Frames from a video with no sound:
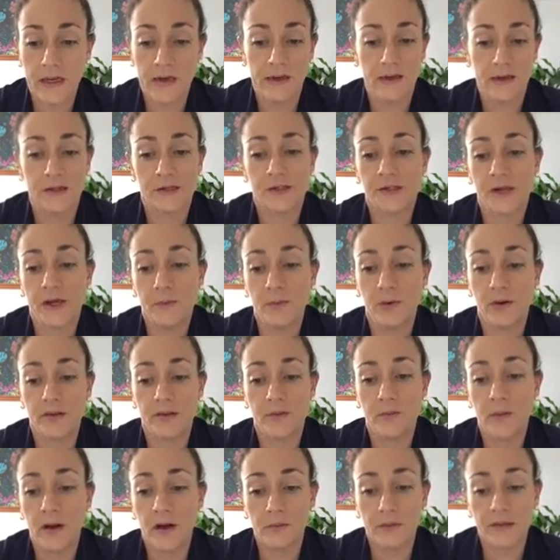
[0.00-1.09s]
are shaped by the
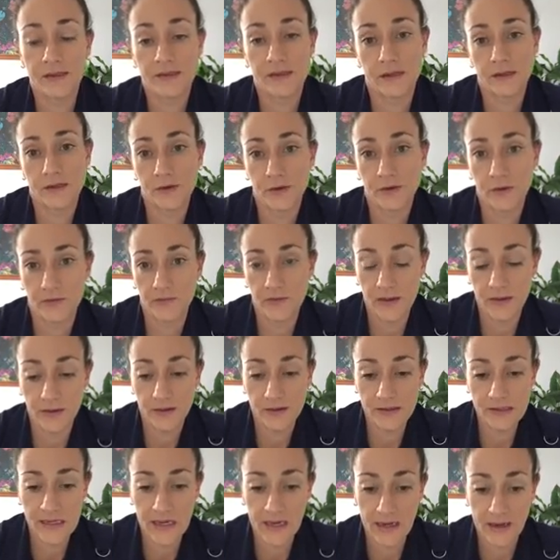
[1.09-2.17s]
Public Sector of
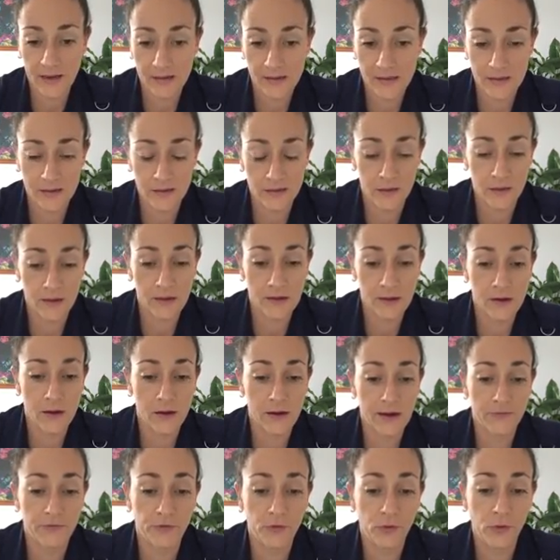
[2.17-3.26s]
Ethics Act in
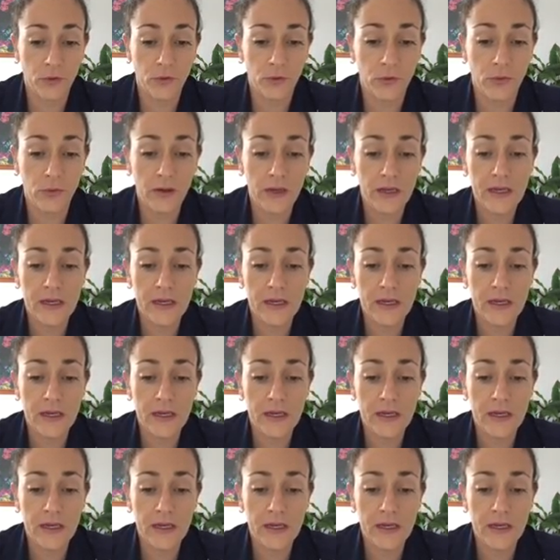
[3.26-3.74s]
1994.